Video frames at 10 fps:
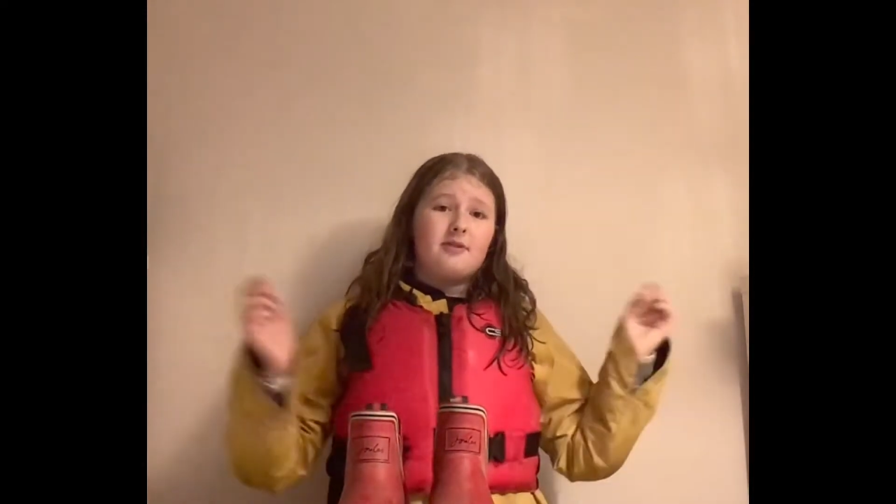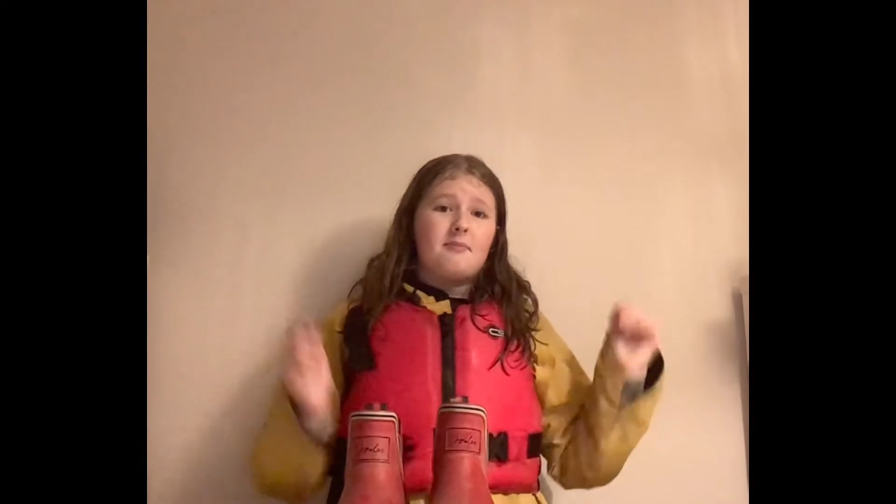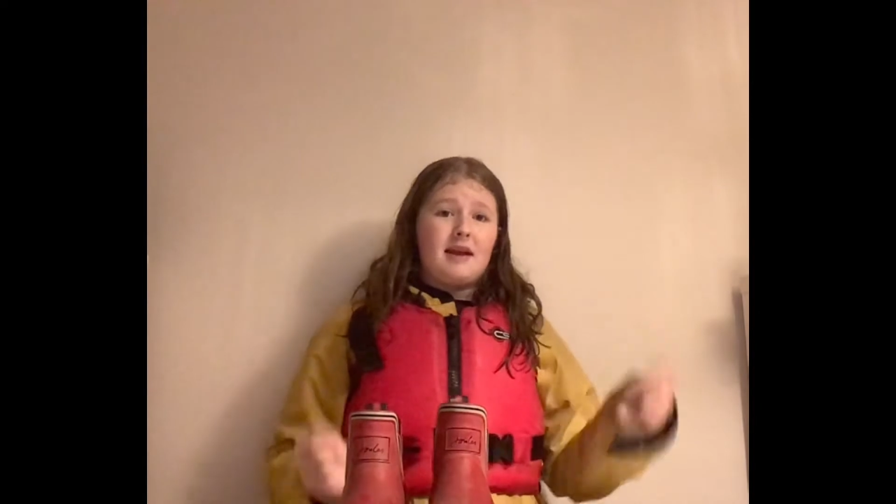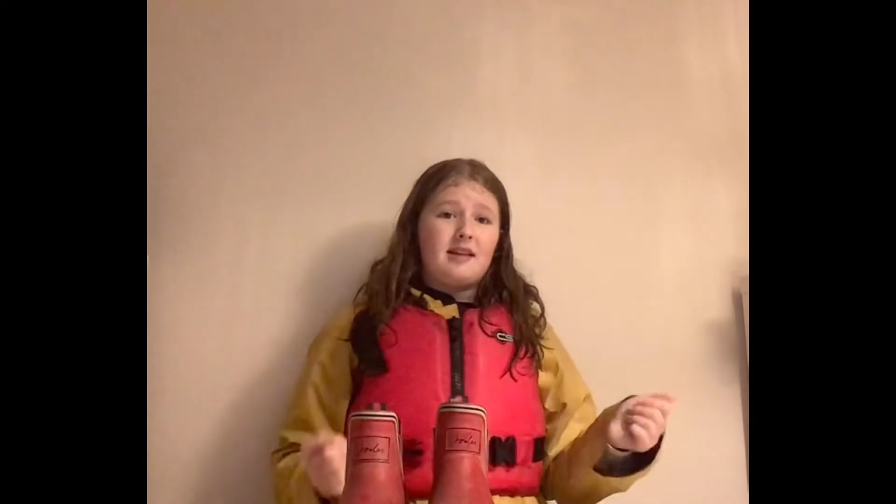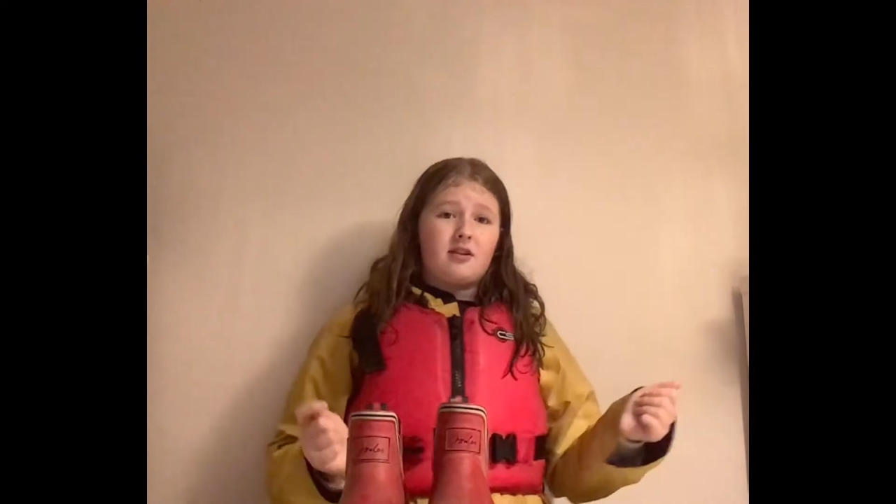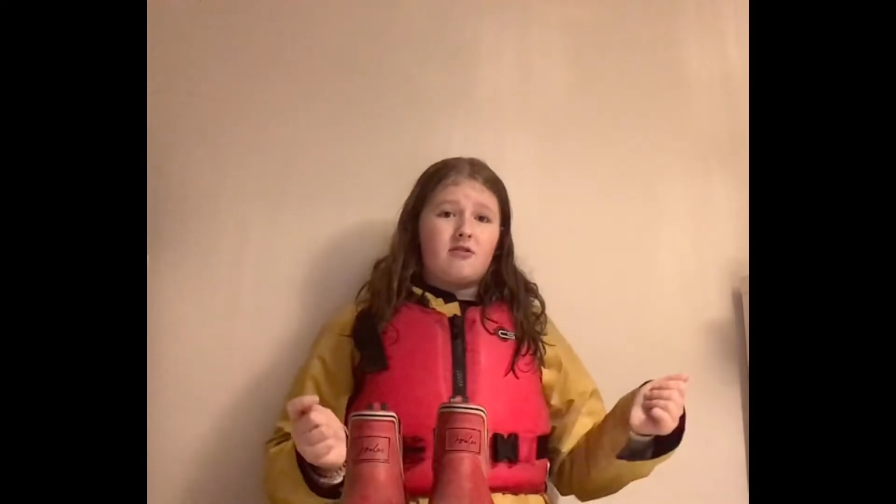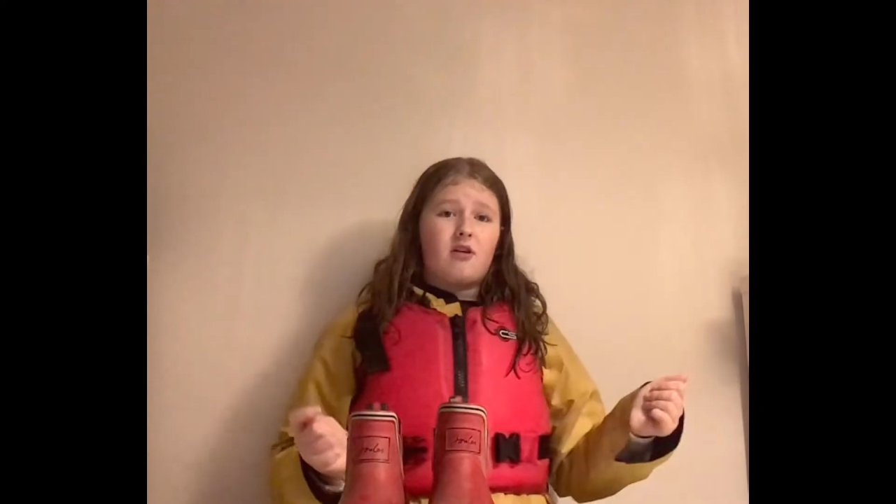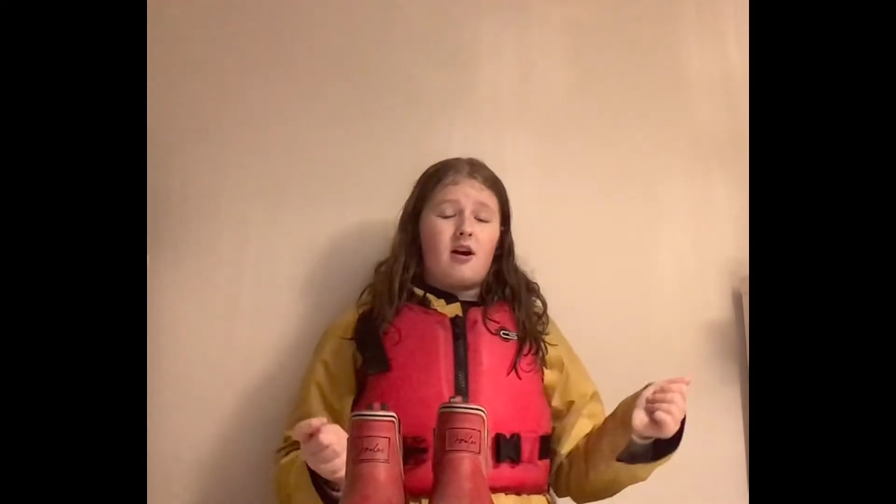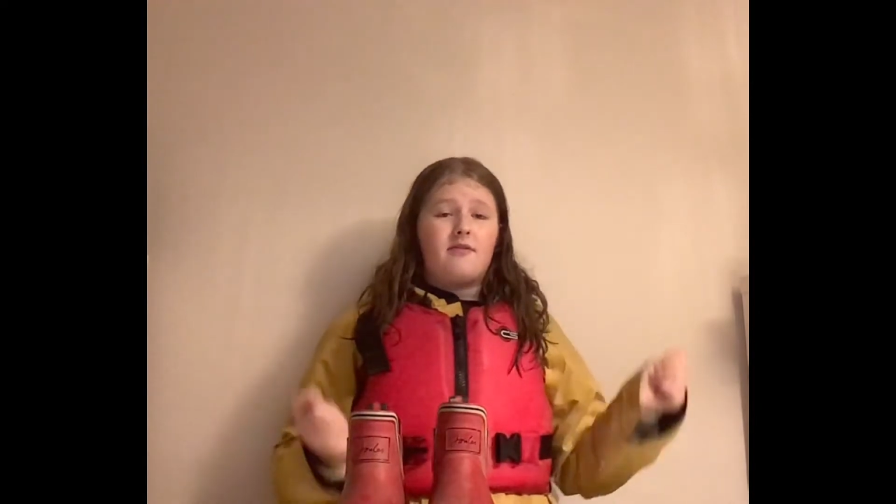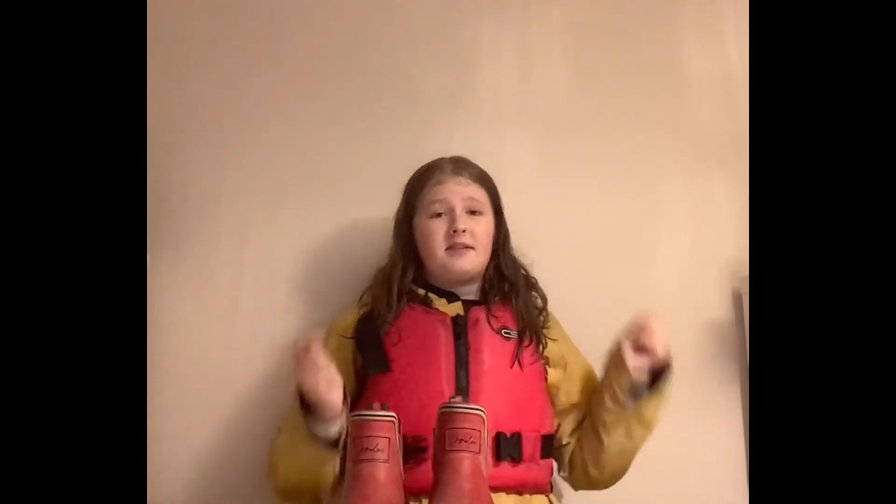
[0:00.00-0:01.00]
make the
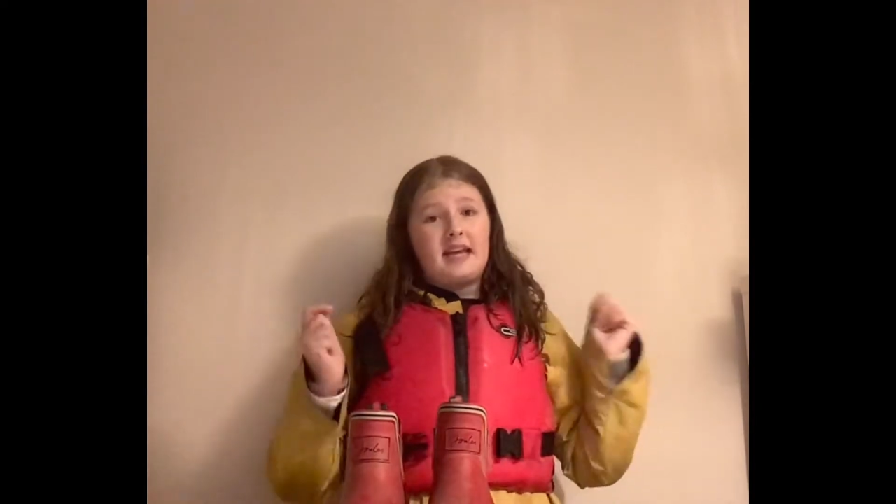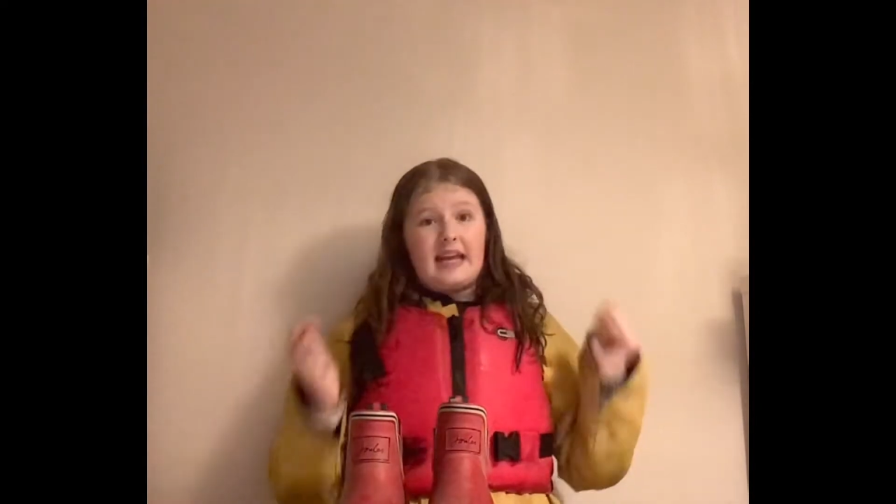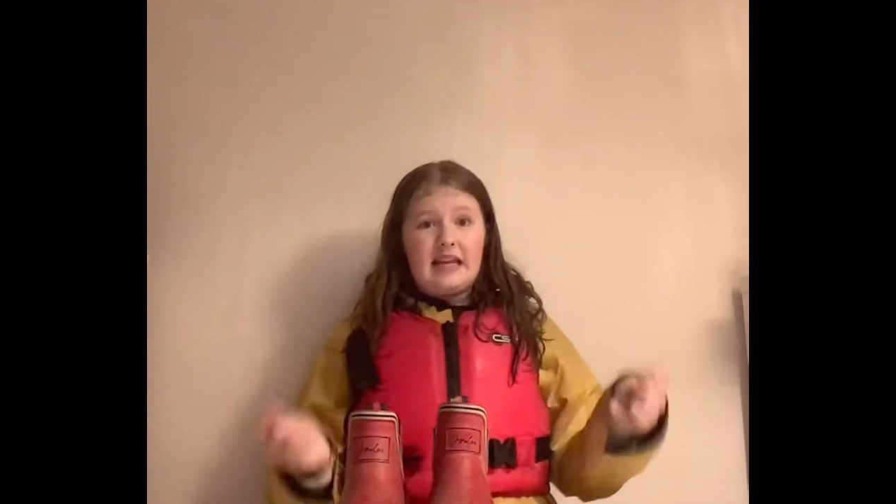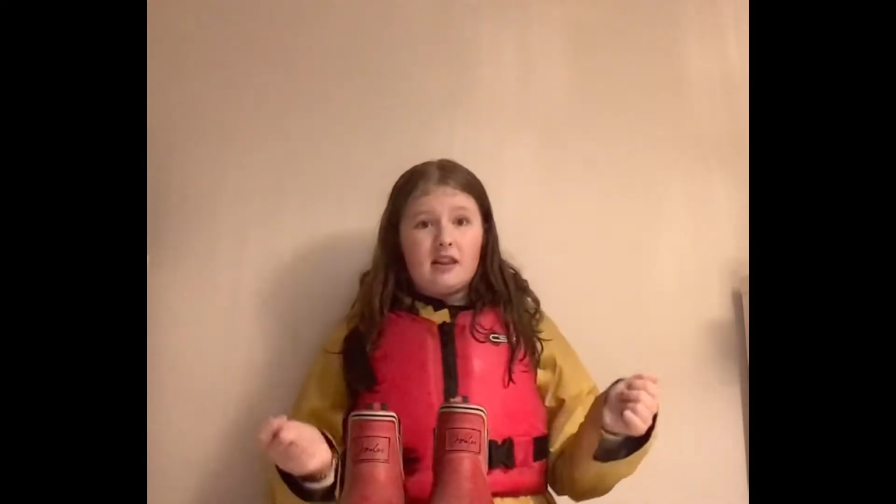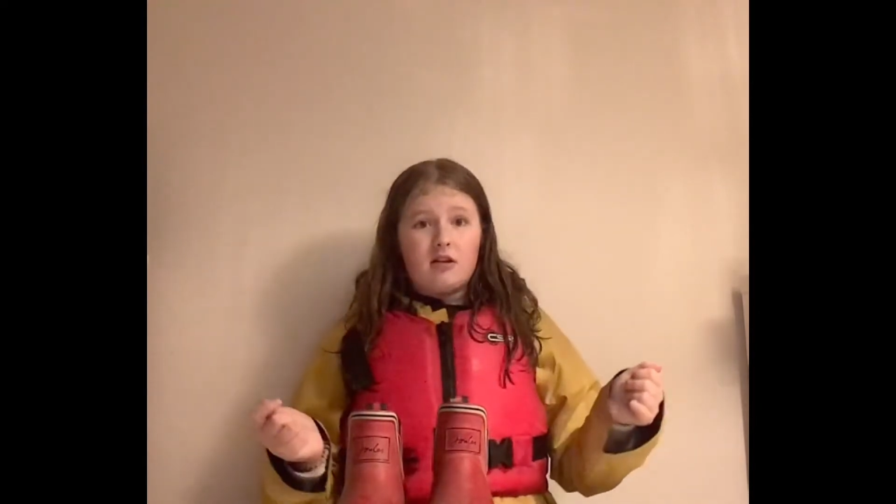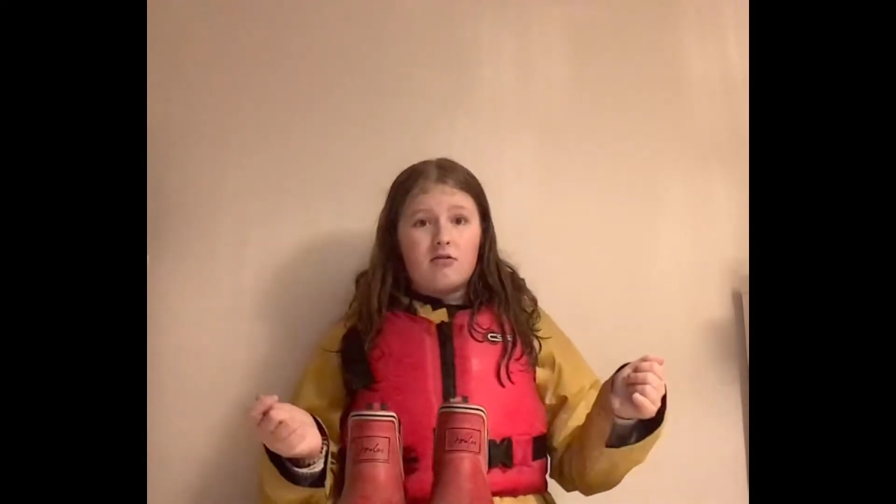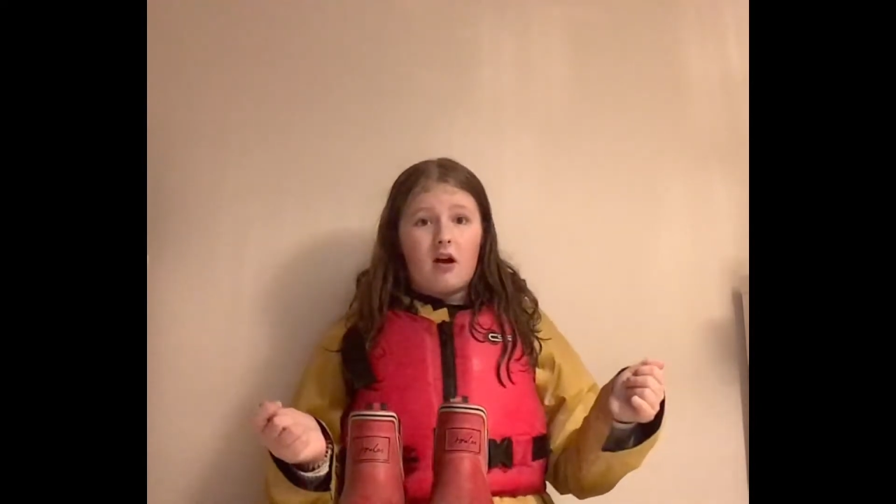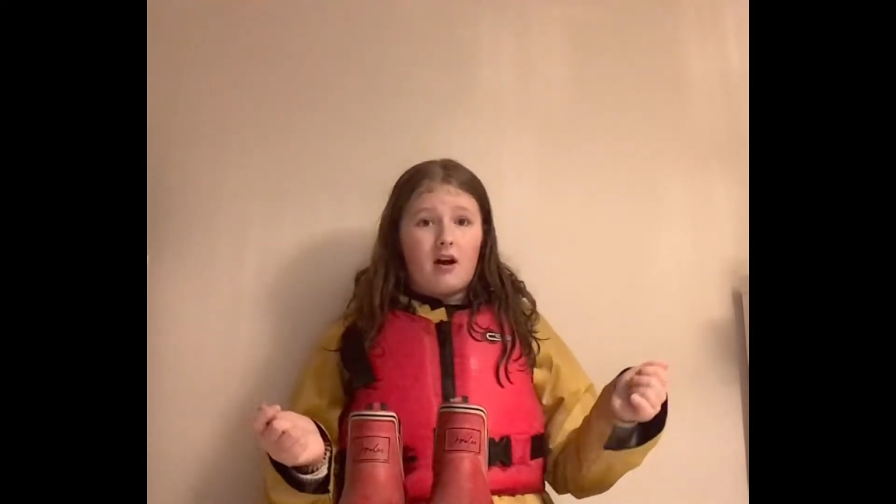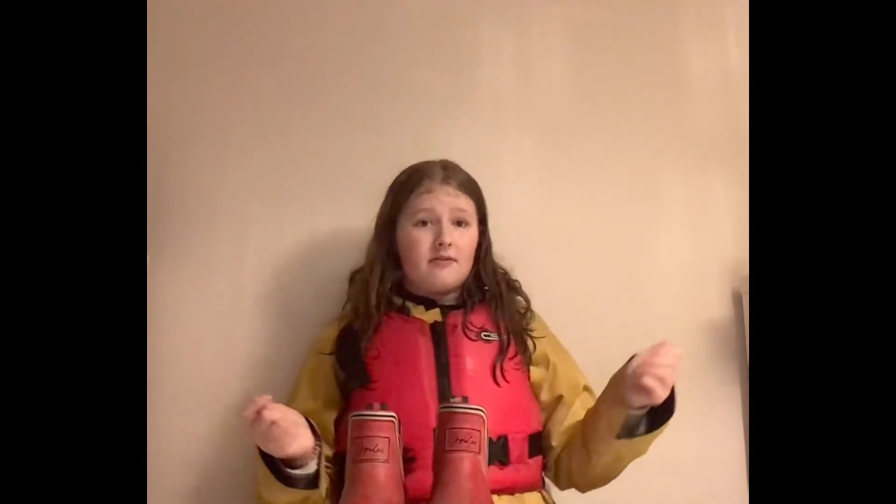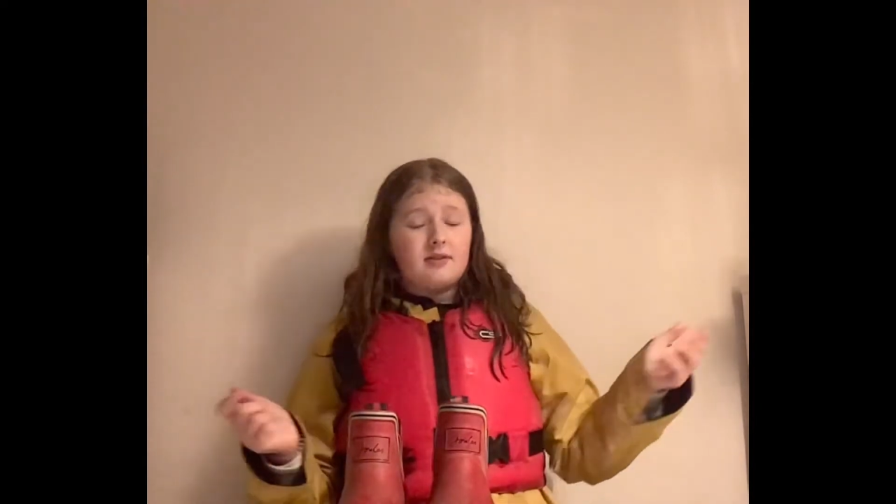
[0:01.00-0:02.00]
craft, eat the
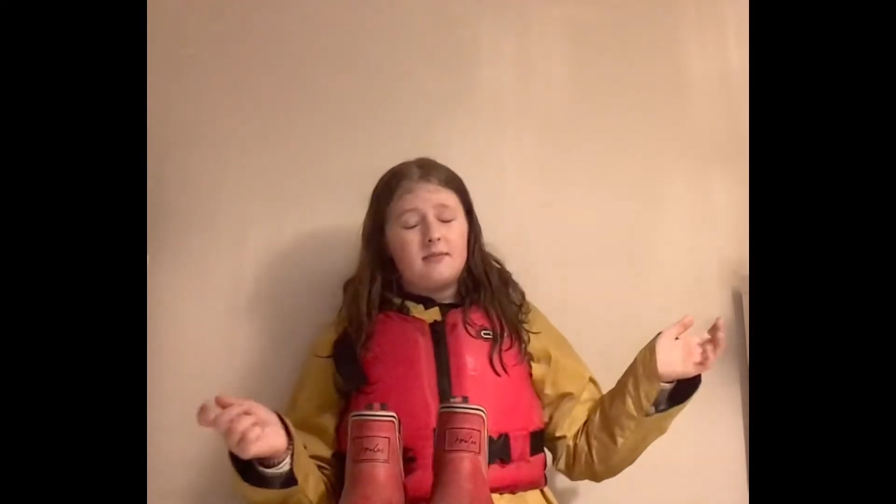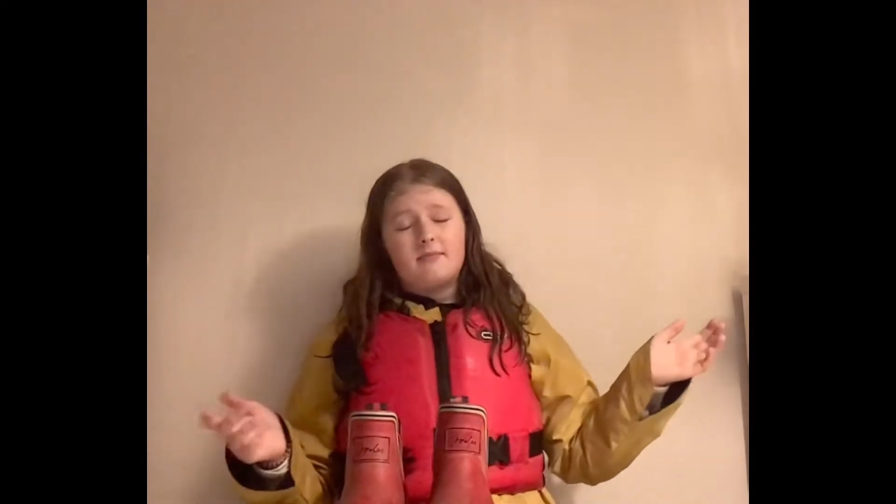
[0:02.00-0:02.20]
craft,